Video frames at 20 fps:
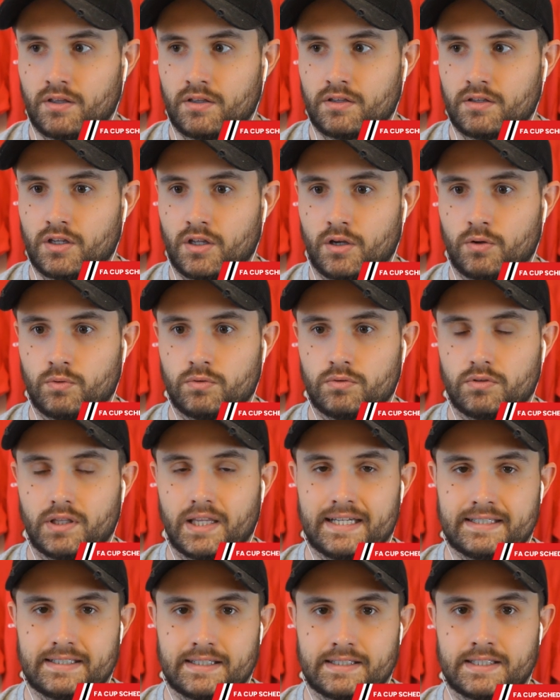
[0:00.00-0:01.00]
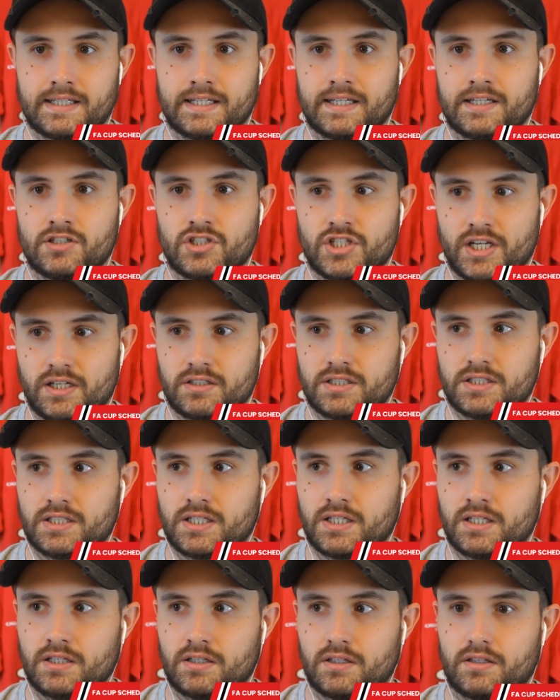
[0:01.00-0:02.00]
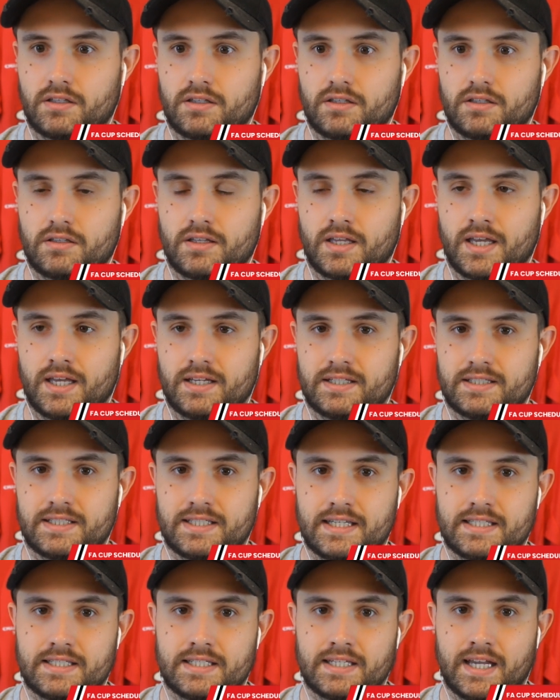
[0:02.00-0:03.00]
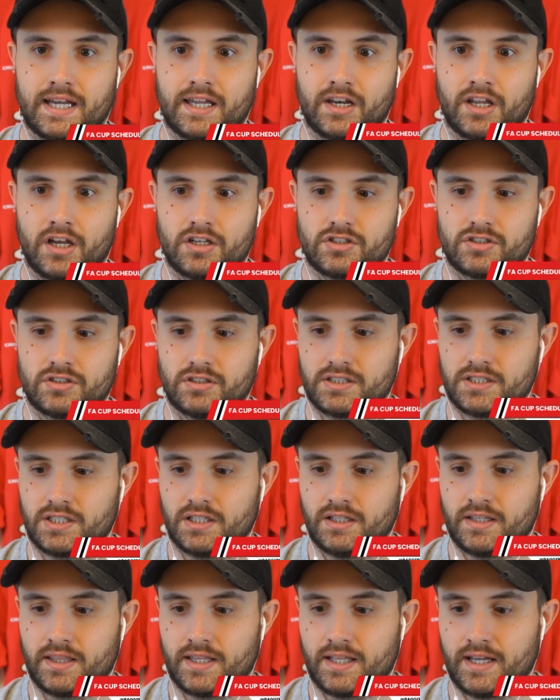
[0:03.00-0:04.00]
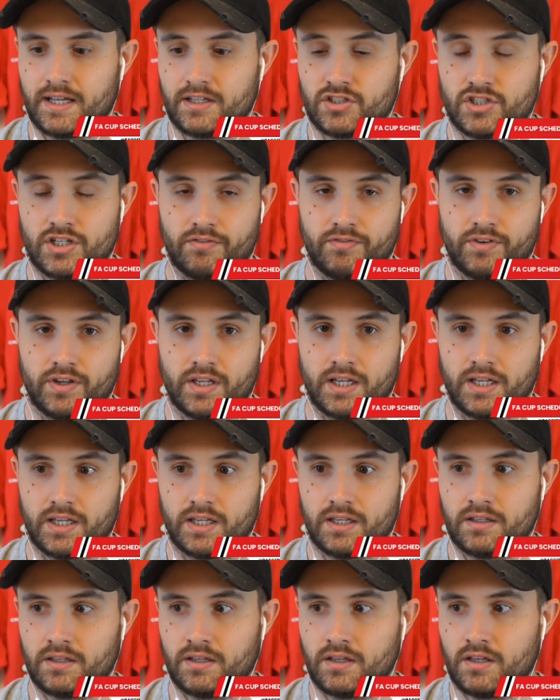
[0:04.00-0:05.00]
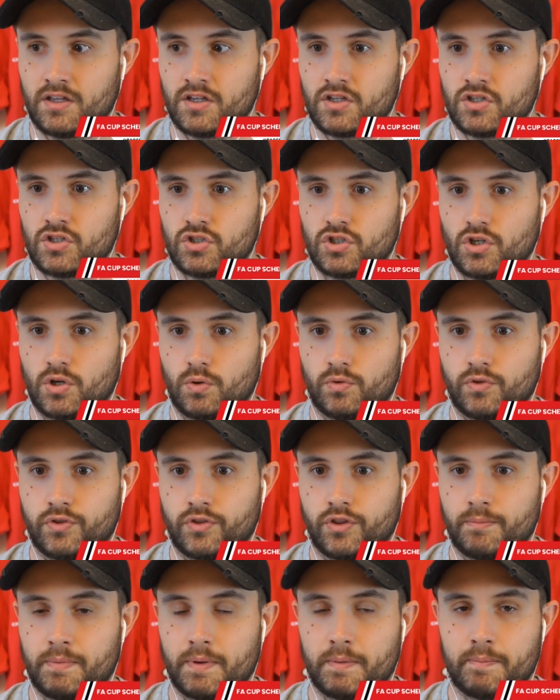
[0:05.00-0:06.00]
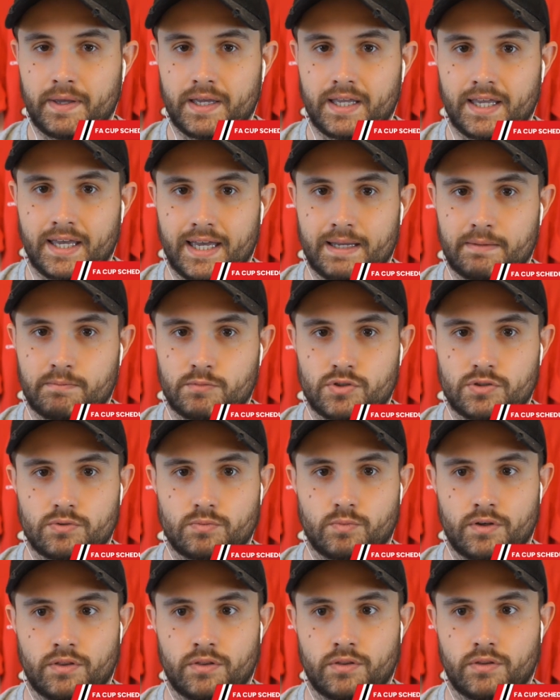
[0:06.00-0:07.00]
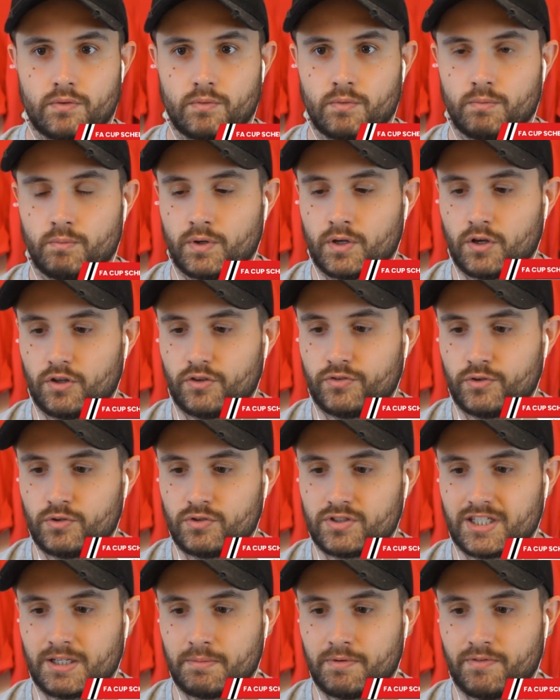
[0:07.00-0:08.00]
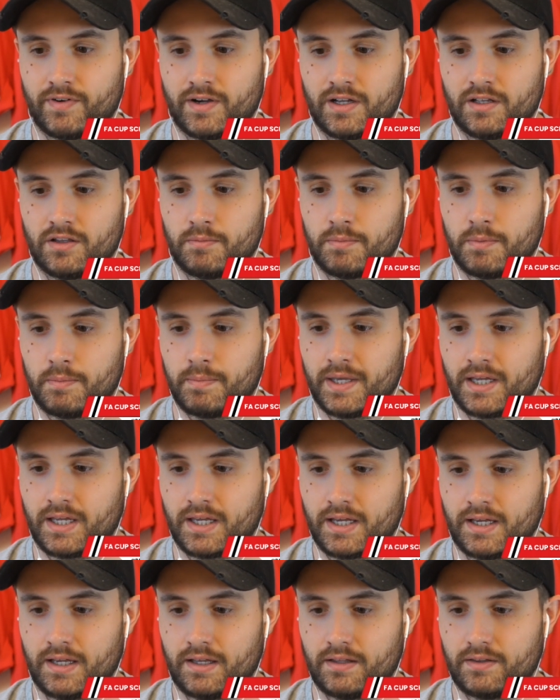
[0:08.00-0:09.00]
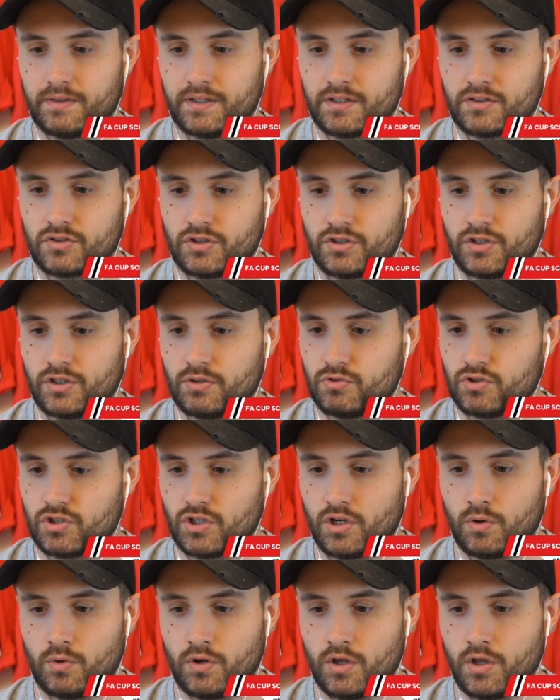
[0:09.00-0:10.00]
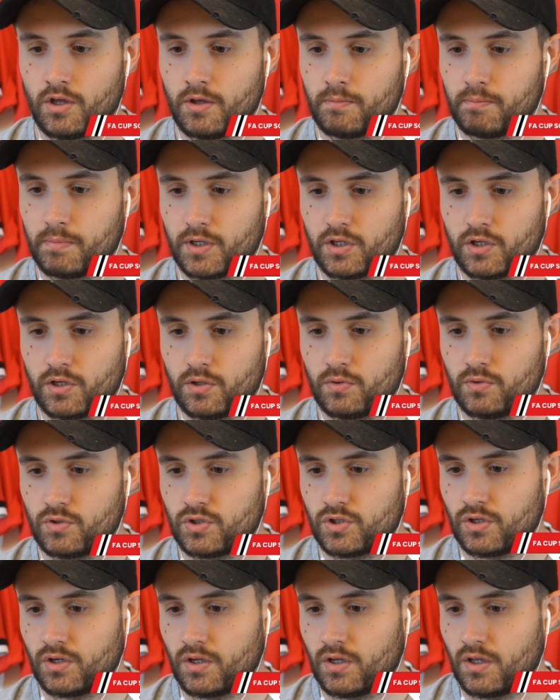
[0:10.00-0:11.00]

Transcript: you know, Leicester City, Chelsea, uh, City, and Arsenal are still in there, and Sheffield United. So there'll be big games when we got through to the semi final. There'll be big uh, things to do. So be huge.